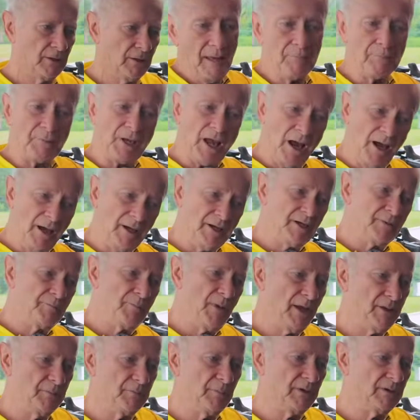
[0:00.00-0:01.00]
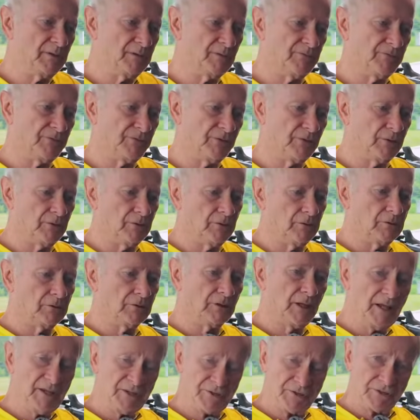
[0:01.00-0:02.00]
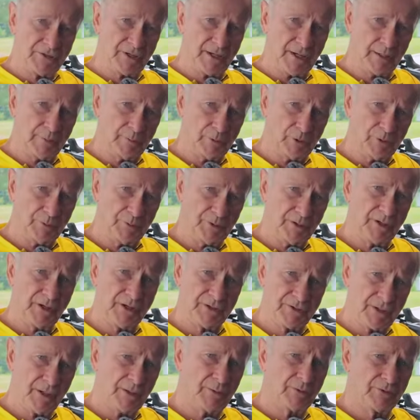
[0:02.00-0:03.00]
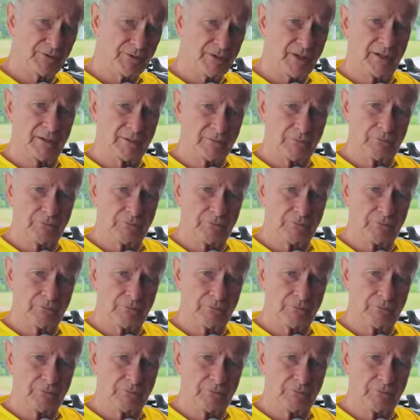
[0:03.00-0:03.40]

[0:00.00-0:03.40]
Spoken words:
It kind of made me feel less stable because I was like